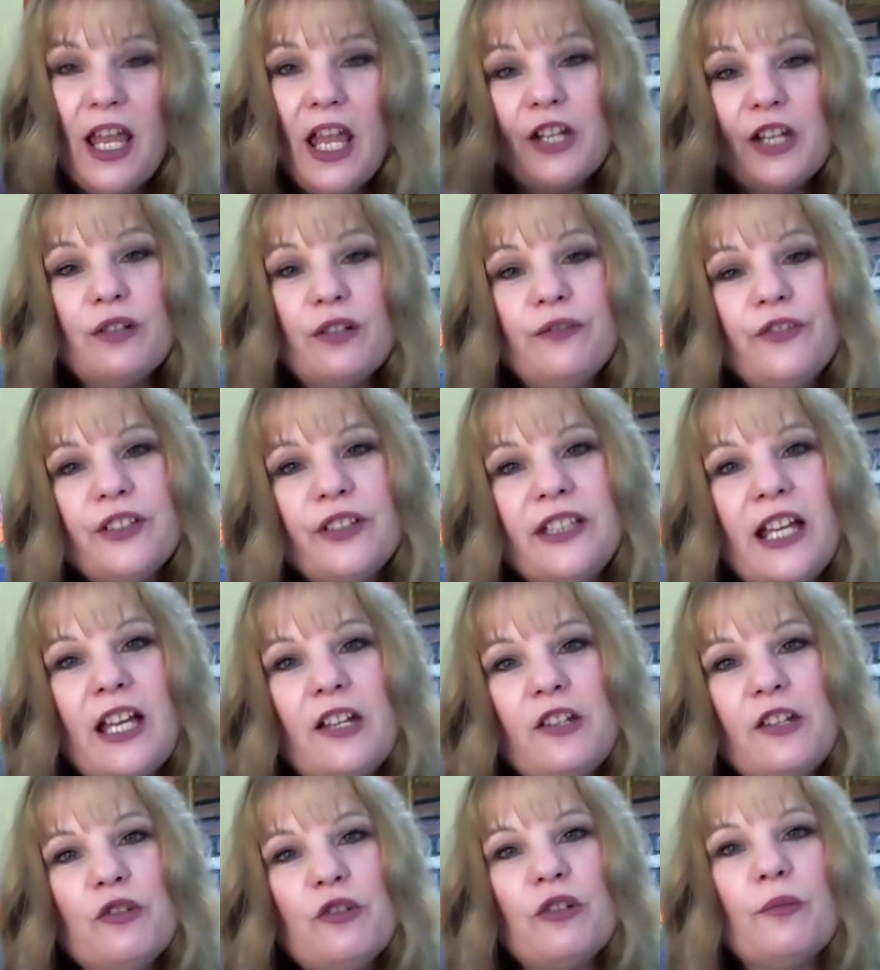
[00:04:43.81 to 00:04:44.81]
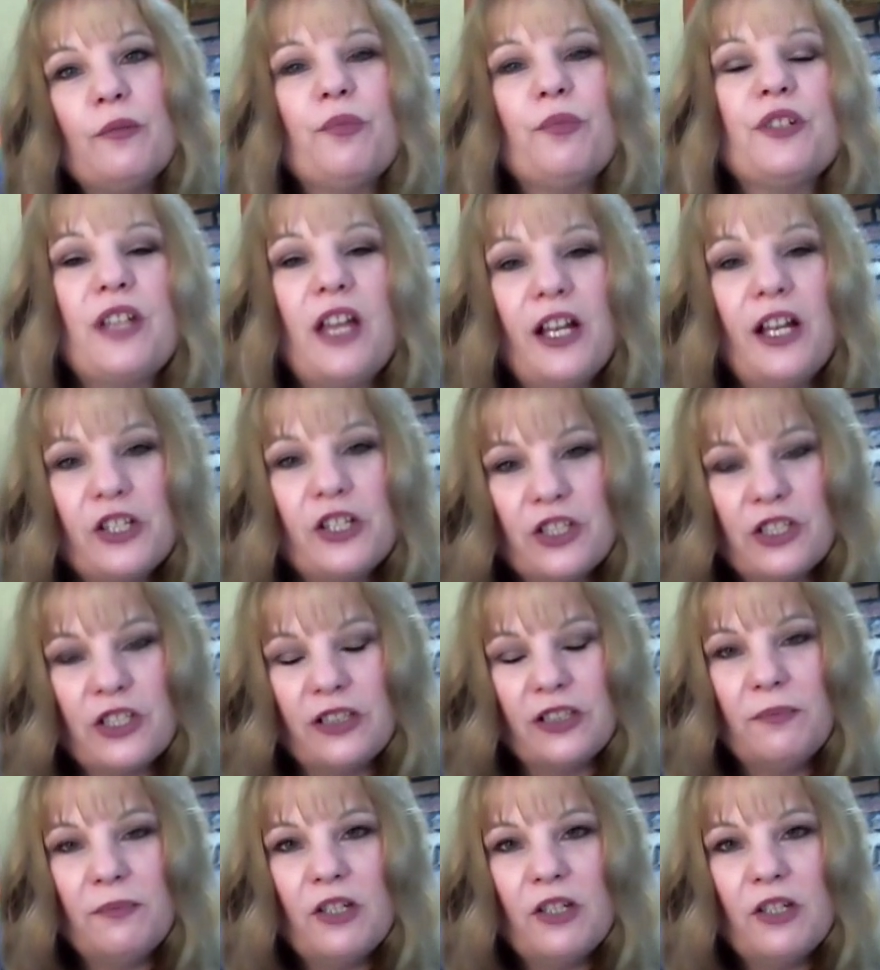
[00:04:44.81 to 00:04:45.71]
And don't forget your protection.